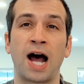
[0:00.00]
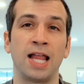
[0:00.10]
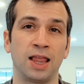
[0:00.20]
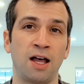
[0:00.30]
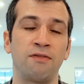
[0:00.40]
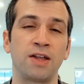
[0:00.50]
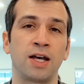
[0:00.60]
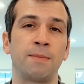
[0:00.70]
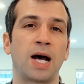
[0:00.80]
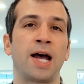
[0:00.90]
I love
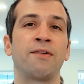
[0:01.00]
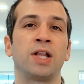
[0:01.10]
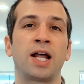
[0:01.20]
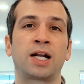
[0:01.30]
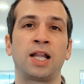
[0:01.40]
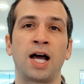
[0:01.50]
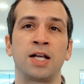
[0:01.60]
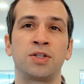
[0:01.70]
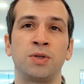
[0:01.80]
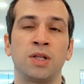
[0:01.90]
them. I have a lot of
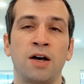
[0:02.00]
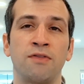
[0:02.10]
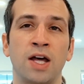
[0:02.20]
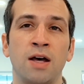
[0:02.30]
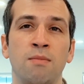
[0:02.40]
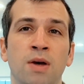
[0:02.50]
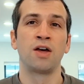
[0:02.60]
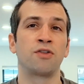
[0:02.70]
clients who love them.